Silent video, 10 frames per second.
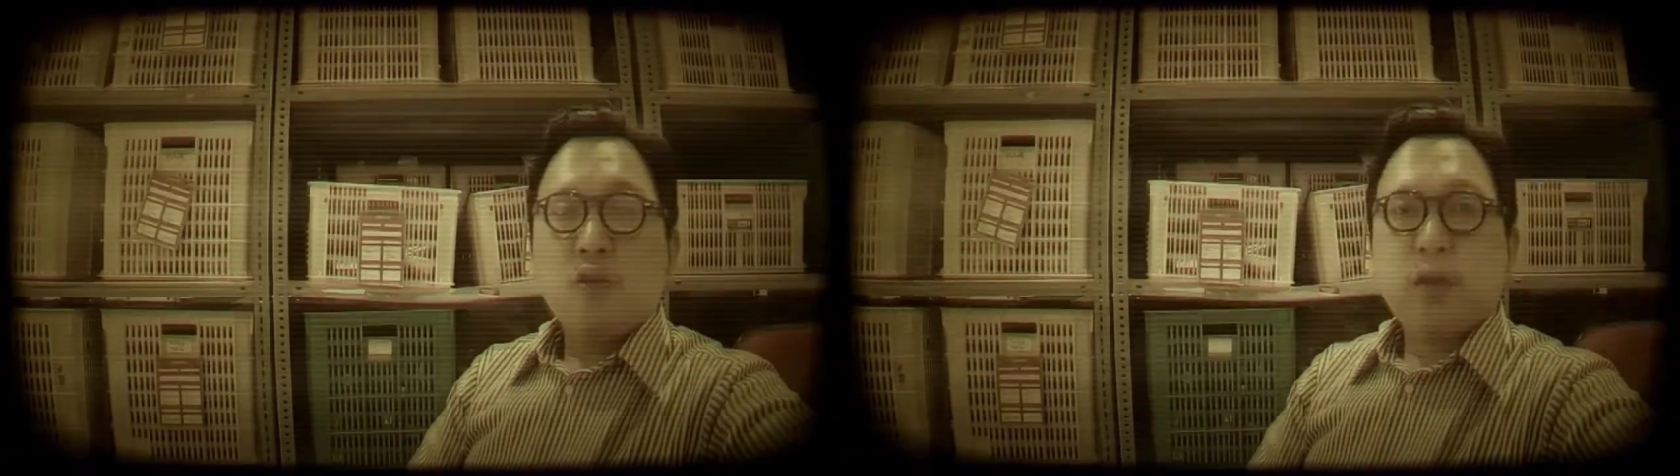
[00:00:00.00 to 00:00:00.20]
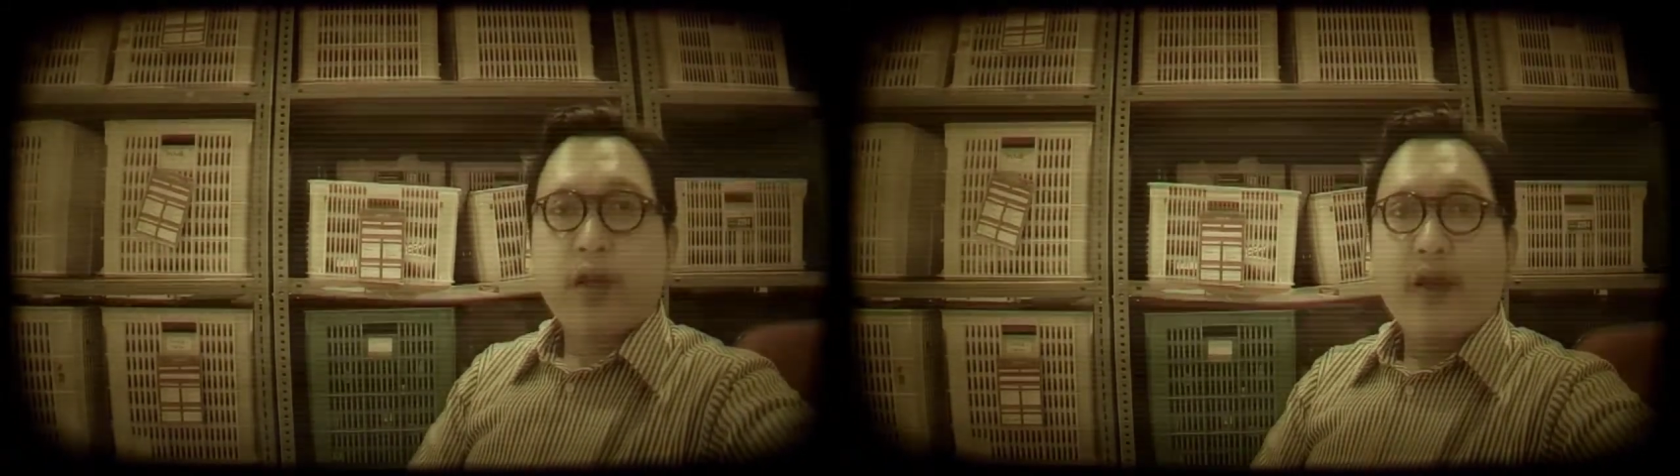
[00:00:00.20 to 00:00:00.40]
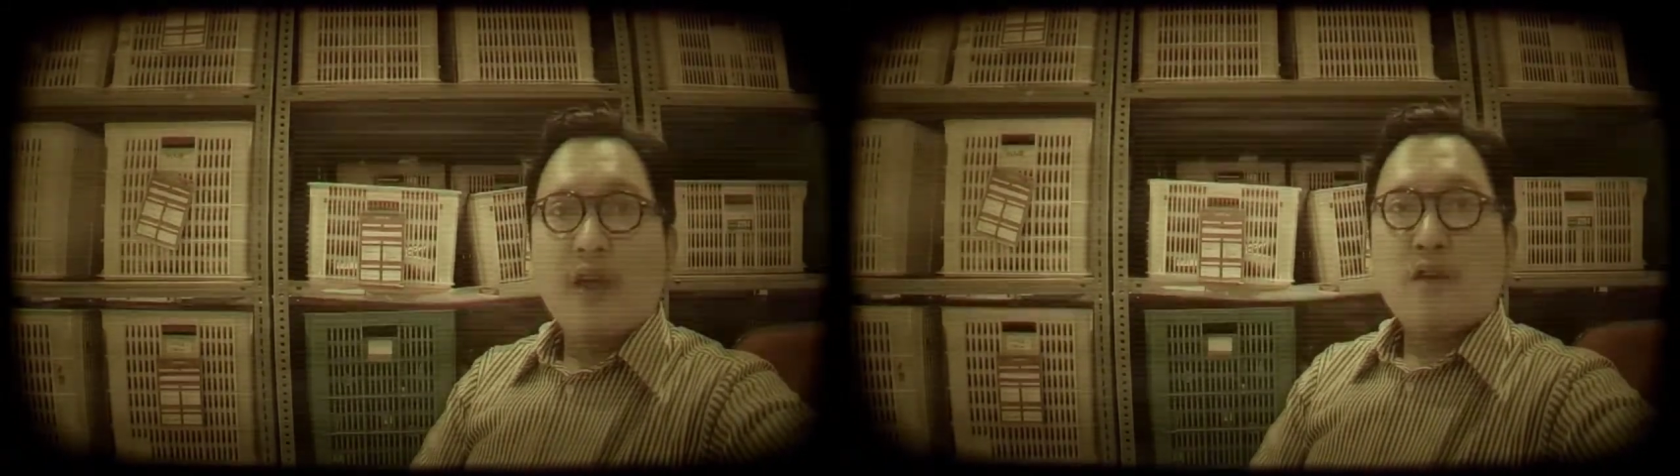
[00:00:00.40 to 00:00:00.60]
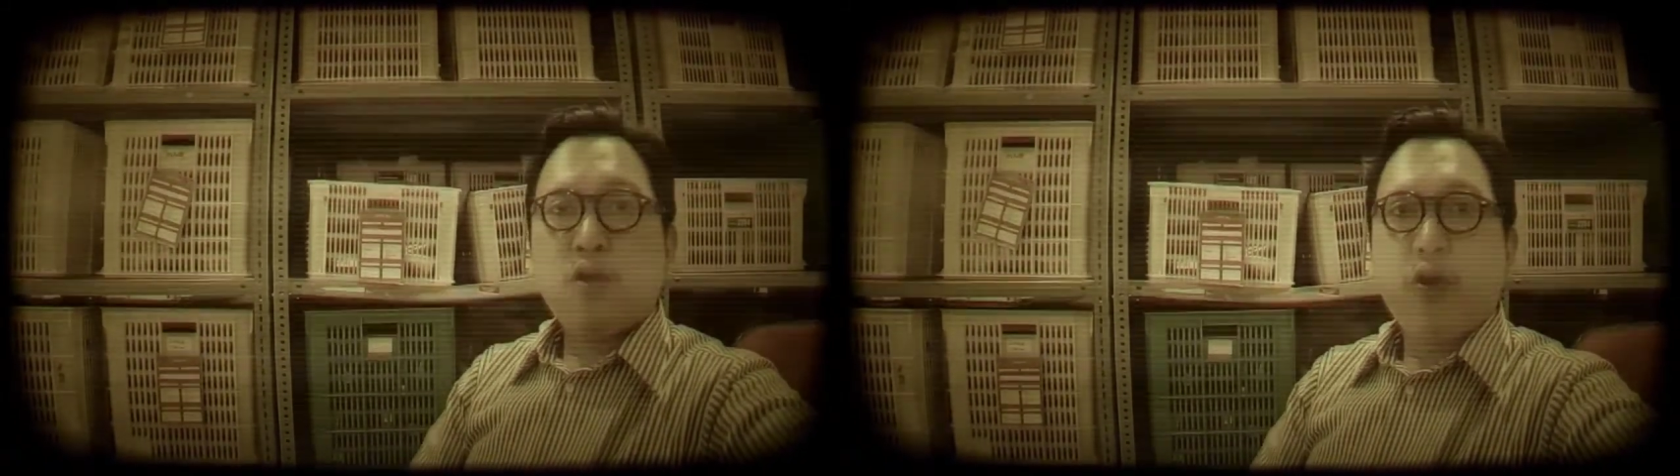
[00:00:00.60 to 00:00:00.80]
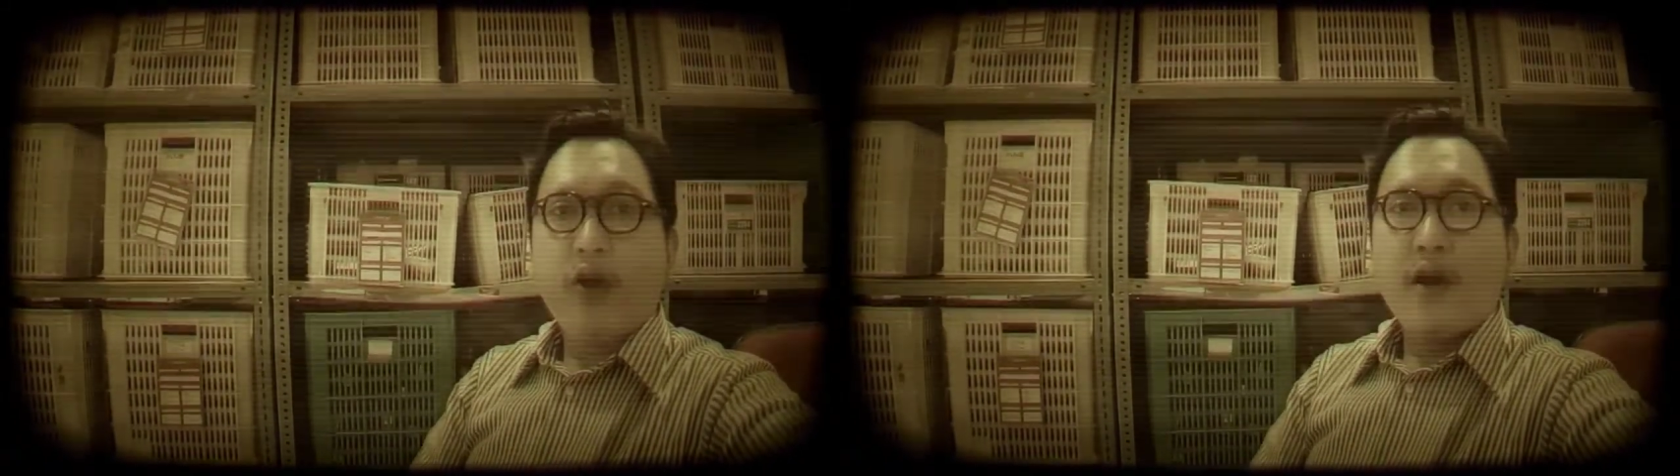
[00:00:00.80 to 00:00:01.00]
You can
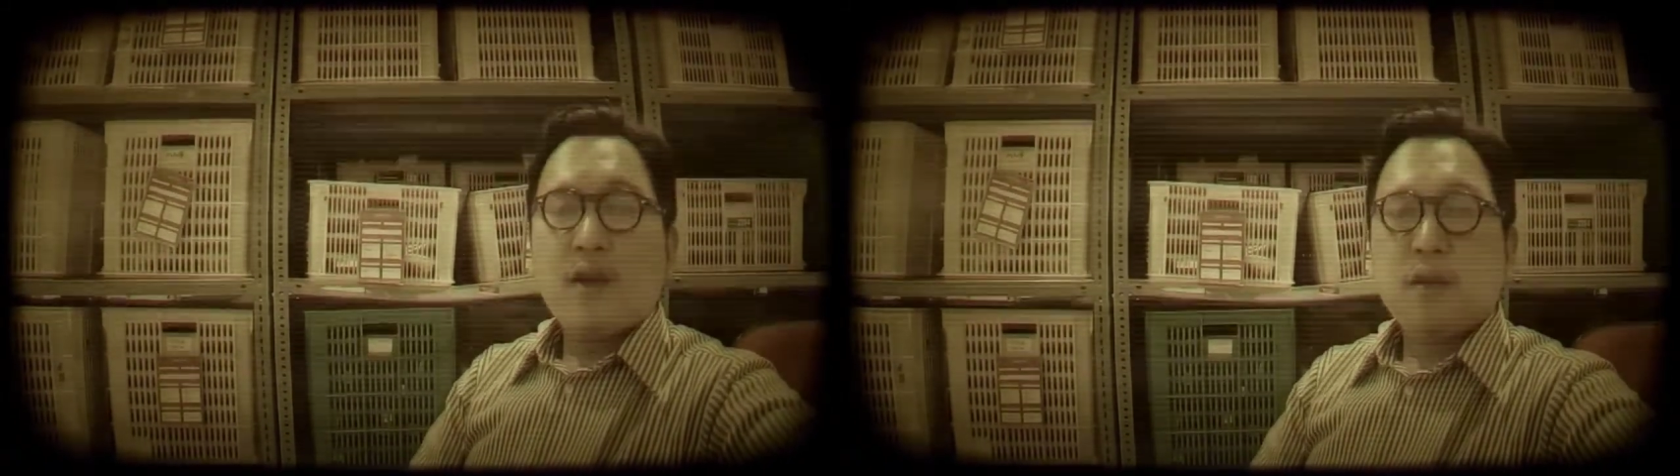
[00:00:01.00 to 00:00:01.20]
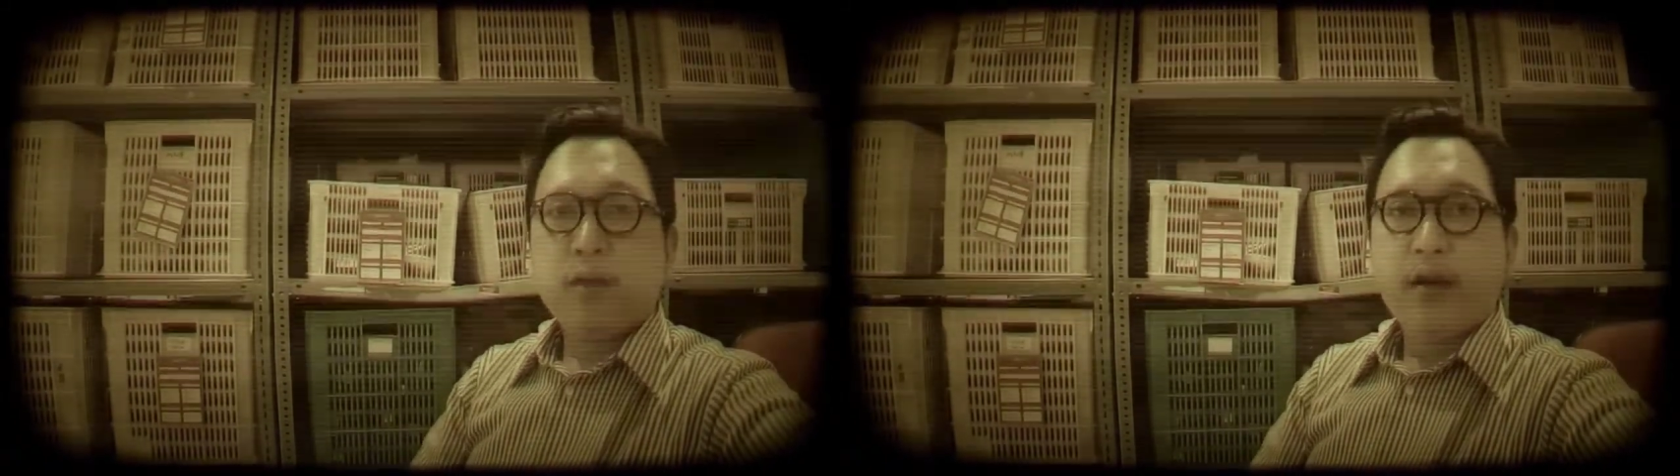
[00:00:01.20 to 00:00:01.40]
enjoy